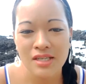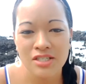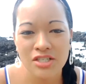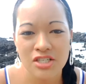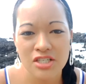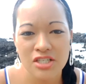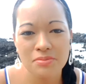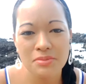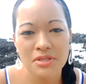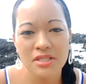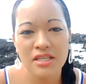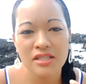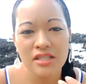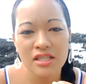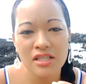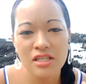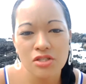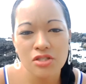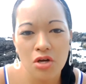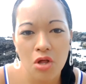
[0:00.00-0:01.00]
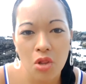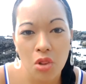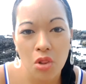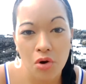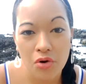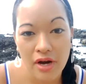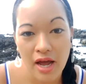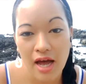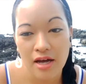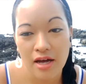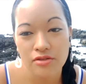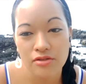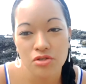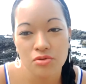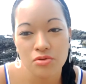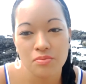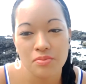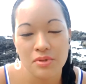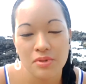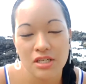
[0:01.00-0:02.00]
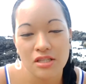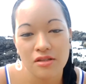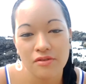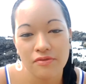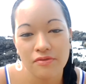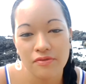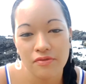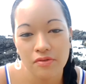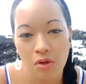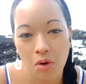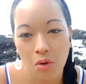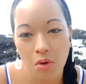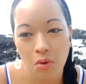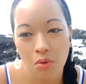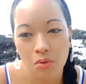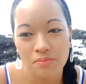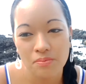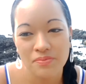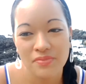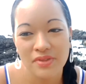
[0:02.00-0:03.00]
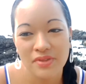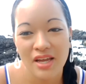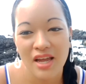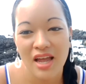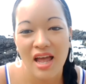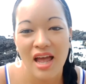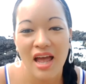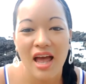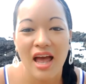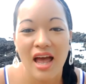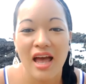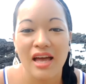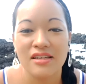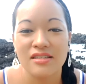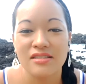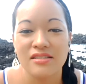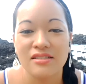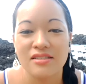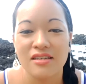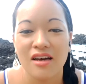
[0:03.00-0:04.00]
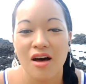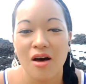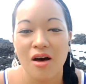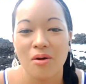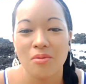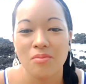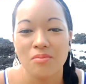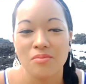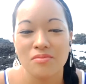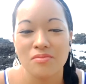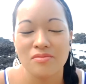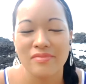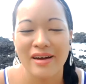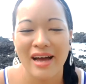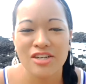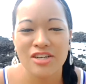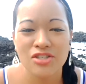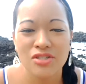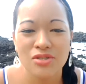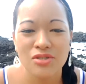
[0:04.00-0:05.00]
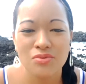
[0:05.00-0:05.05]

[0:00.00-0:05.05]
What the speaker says: just means that they need to learn how to be in the flow, and actually